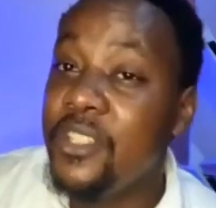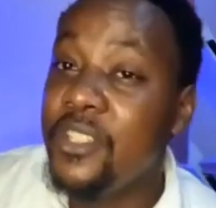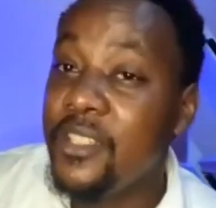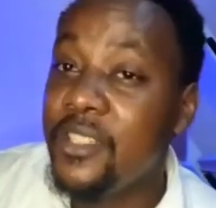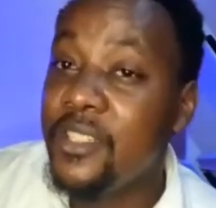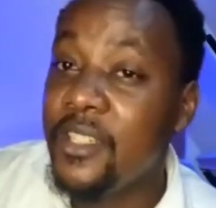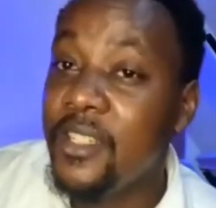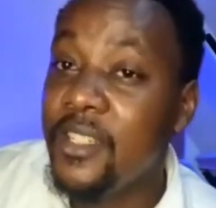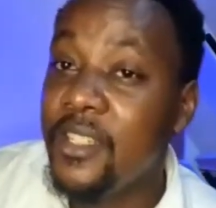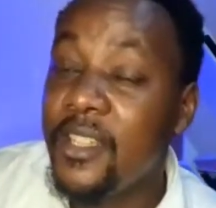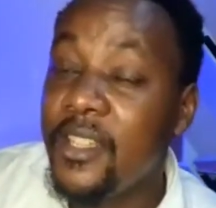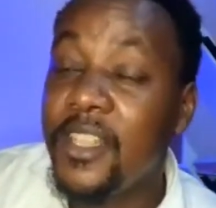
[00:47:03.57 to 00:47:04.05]

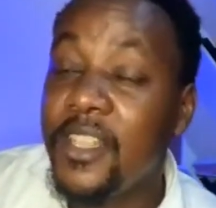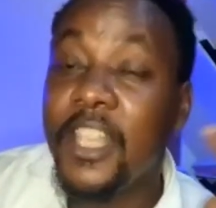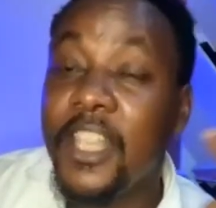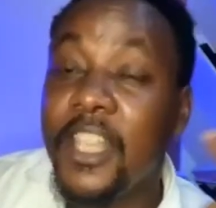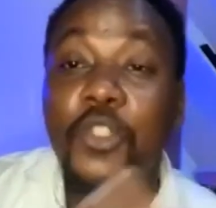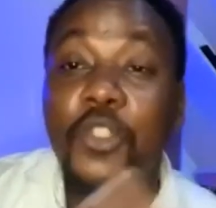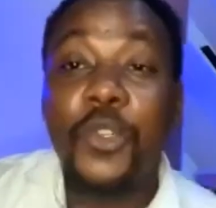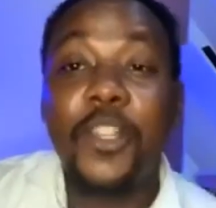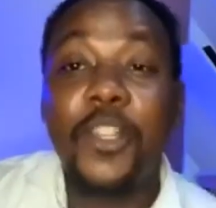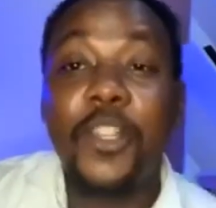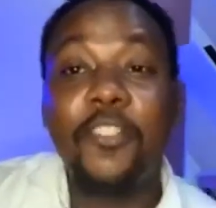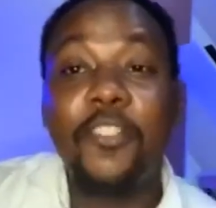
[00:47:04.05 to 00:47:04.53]
that you'll
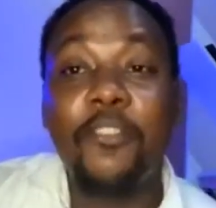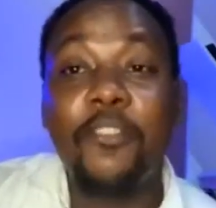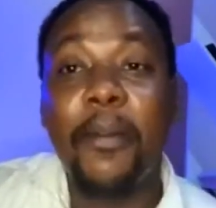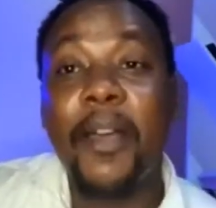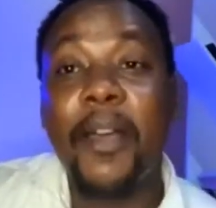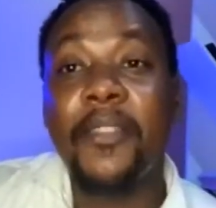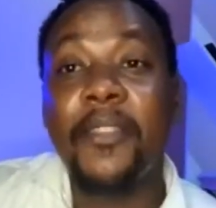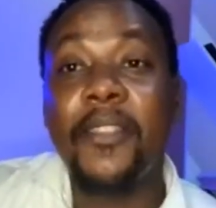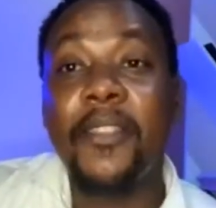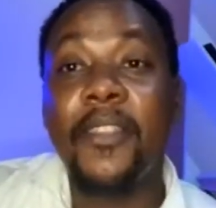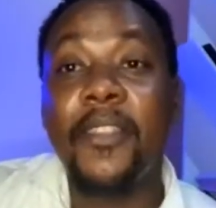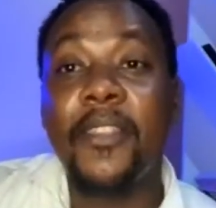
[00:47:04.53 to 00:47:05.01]
give birth
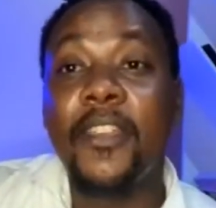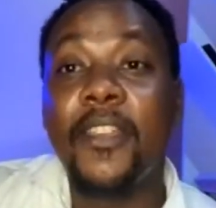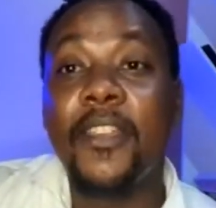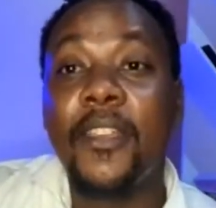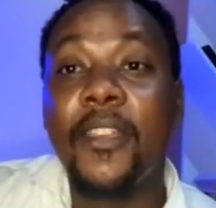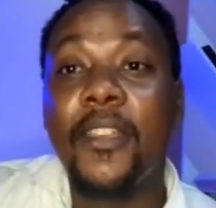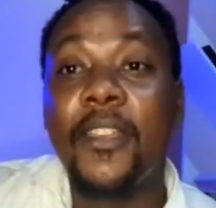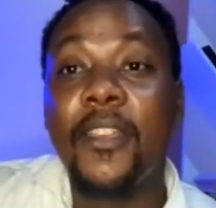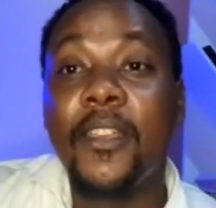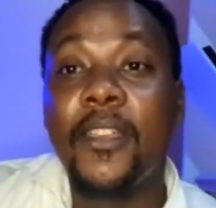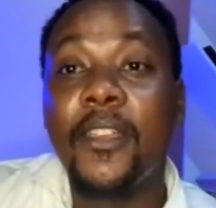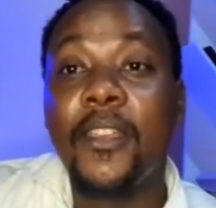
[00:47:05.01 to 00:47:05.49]

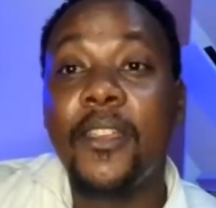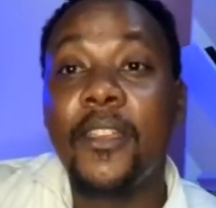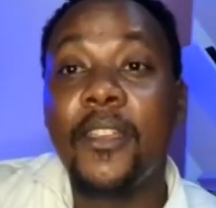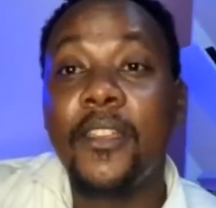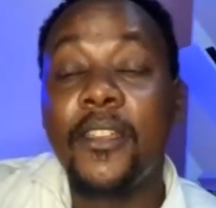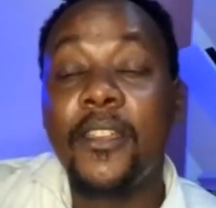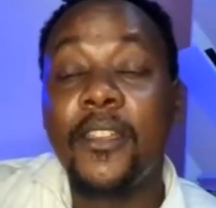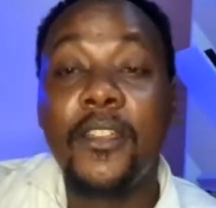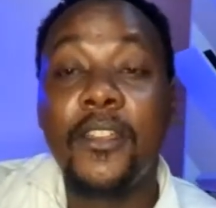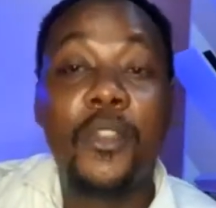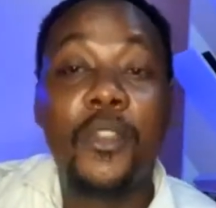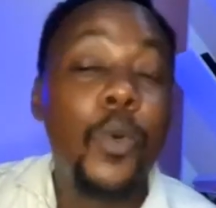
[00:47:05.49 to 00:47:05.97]

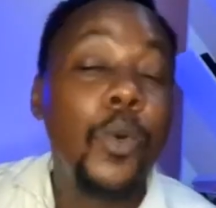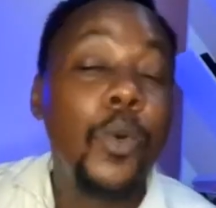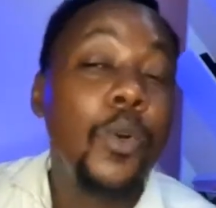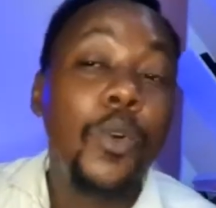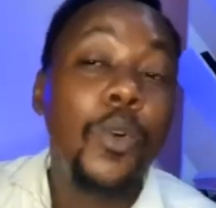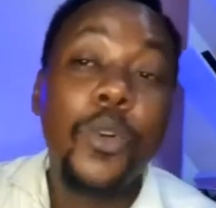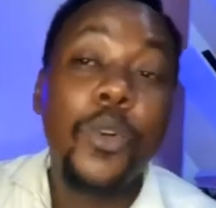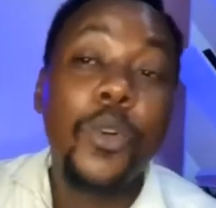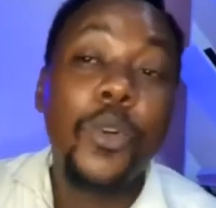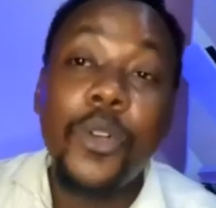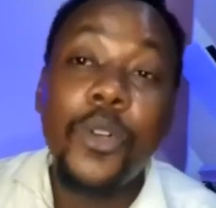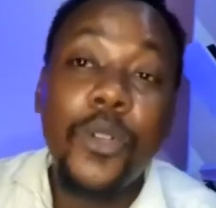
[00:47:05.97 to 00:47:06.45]
to
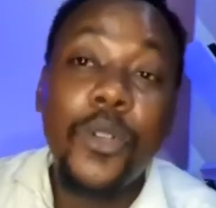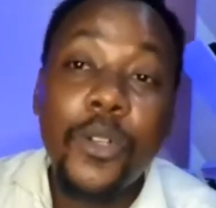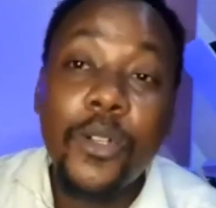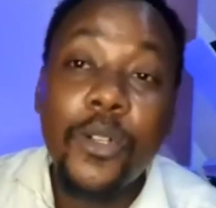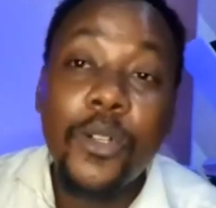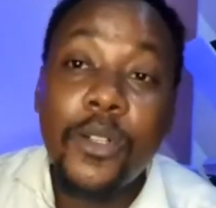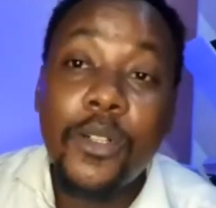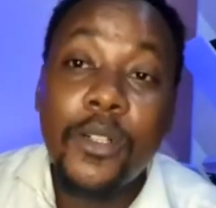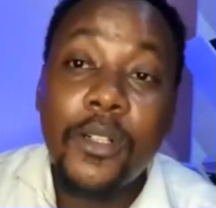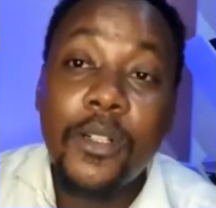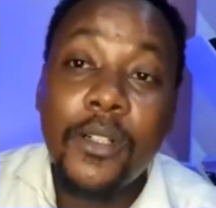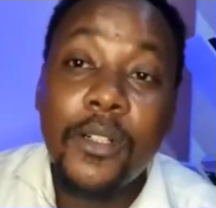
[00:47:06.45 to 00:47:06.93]

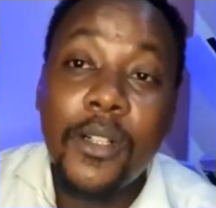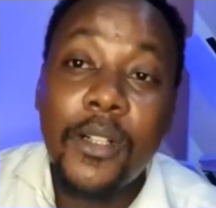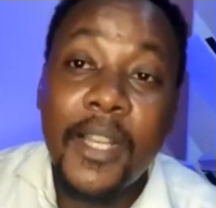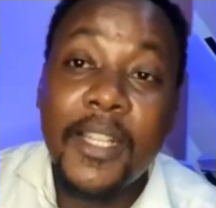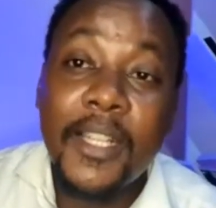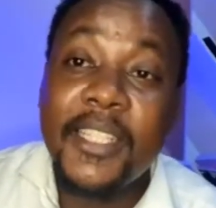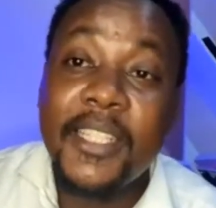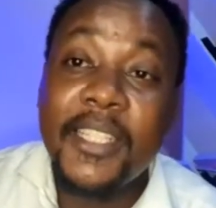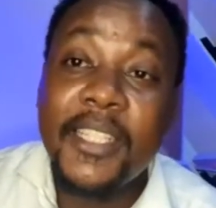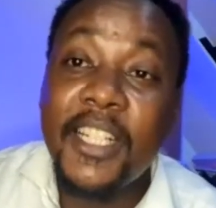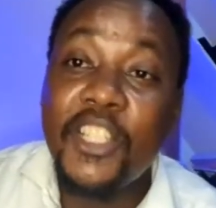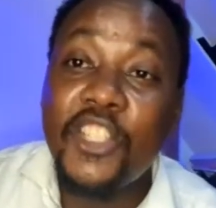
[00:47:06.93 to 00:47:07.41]
an
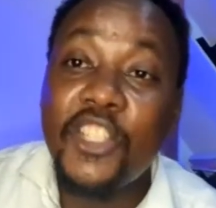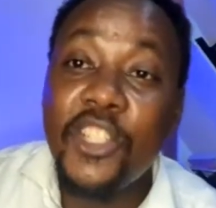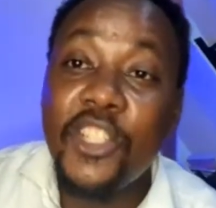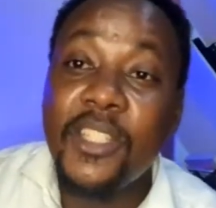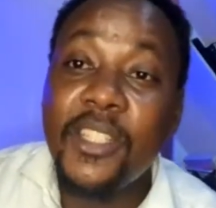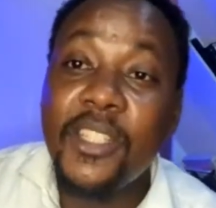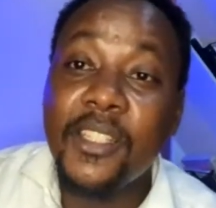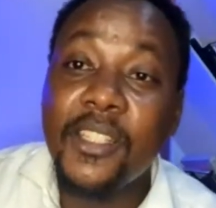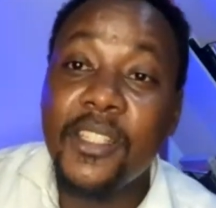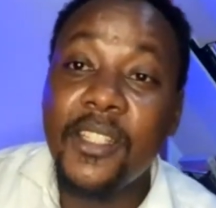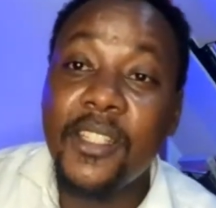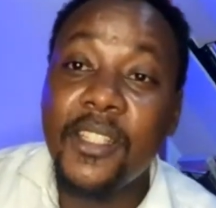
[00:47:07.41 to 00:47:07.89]
intelligent
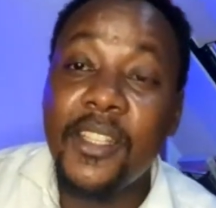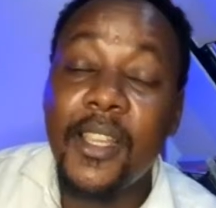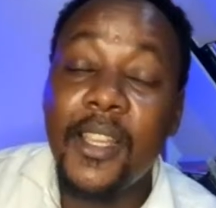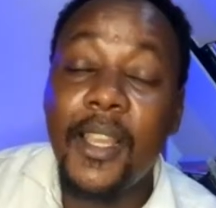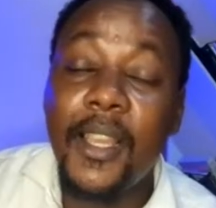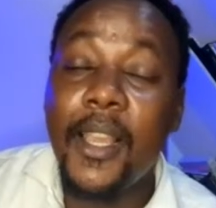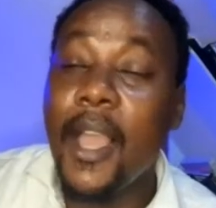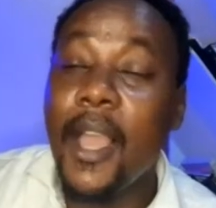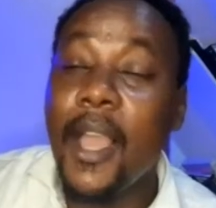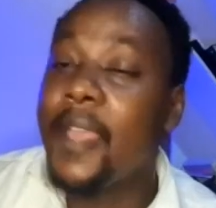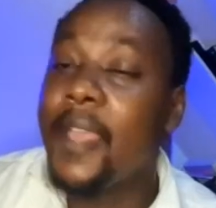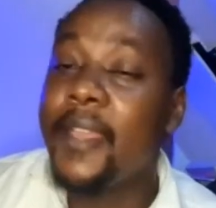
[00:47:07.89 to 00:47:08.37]
guy,
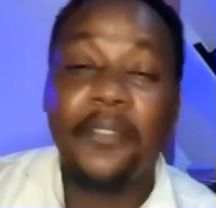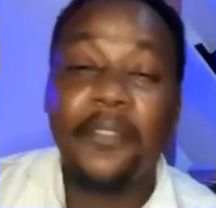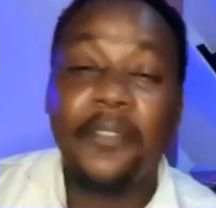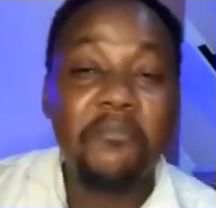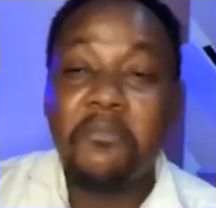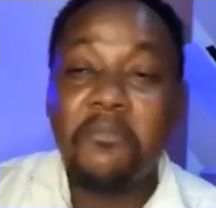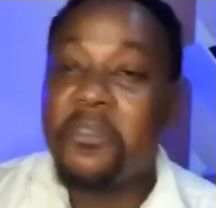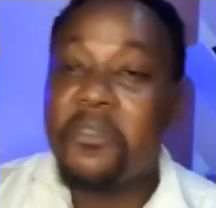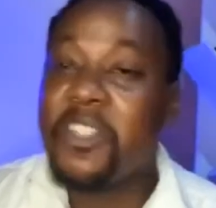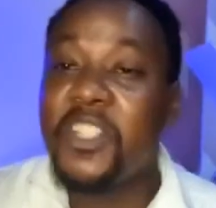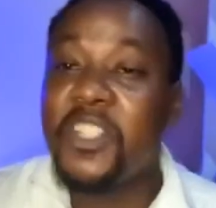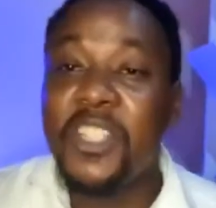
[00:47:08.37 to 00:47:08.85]

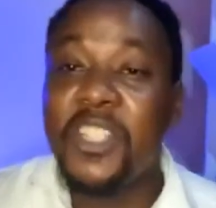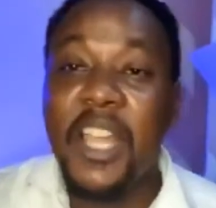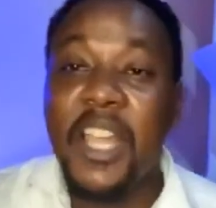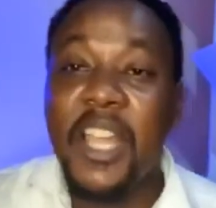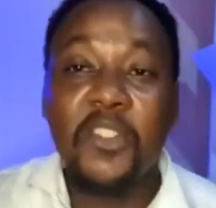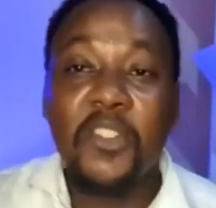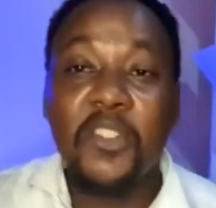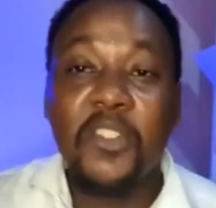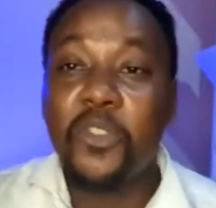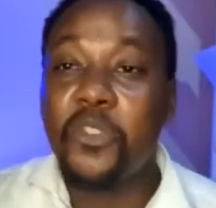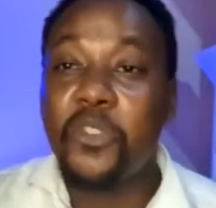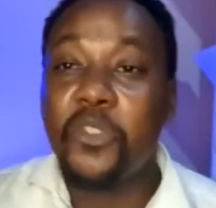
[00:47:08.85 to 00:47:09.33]
son or
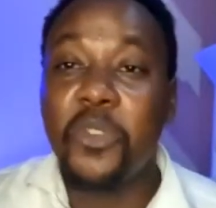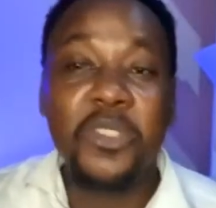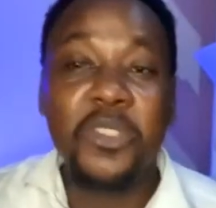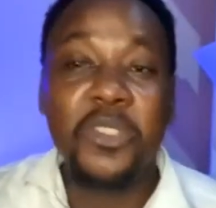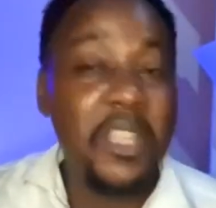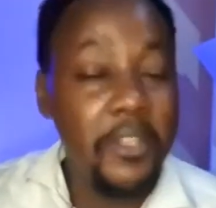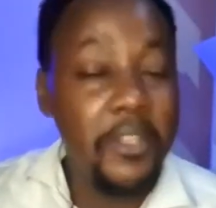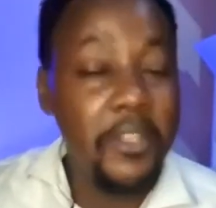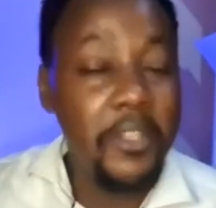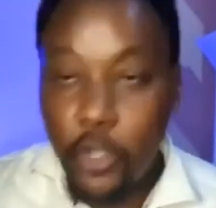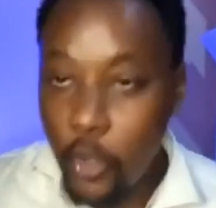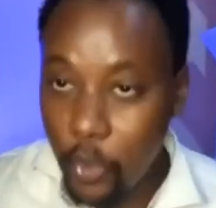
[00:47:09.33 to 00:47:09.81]
daughter.
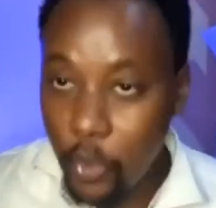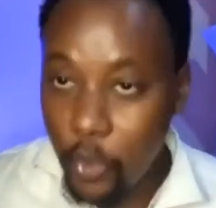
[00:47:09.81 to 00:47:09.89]
No.